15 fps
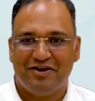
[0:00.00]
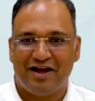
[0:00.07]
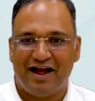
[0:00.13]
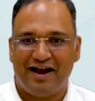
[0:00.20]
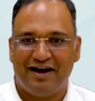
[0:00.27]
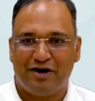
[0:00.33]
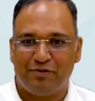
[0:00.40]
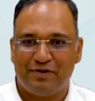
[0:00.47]

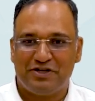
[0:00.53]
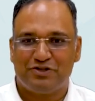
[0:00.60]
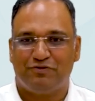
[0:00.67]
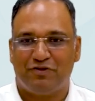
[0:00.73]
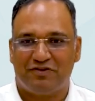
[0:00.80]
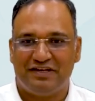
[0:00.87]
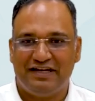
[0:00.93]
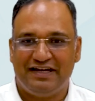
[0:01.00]
and revised
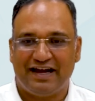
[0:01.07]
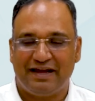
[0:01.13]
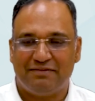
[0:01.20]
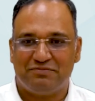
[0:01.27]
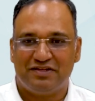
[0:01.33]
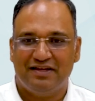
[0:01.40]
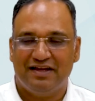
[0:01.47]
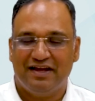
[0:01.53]
for three
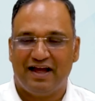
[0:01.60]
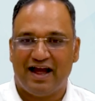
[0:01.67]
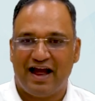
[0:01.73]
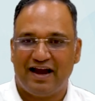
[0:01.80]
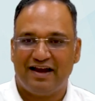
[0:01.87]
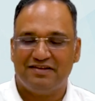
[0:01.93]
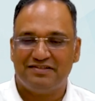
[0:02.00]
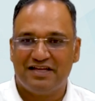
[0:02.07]
times
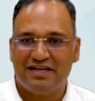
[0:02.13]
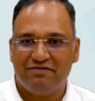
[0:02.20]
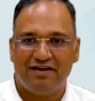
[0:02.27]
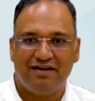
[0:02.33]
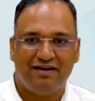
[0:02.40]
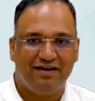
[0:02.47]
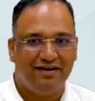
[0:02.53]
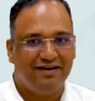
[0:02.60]
and has
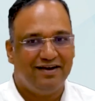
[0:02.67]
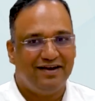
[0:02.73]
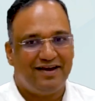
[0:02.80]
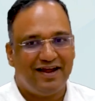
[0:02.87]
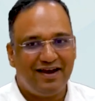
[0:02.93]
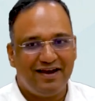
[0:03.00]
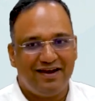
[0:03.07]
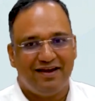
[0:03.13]
given
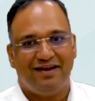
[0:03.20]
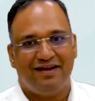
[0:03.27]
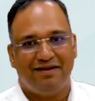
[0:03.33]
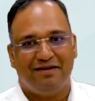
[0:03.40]
10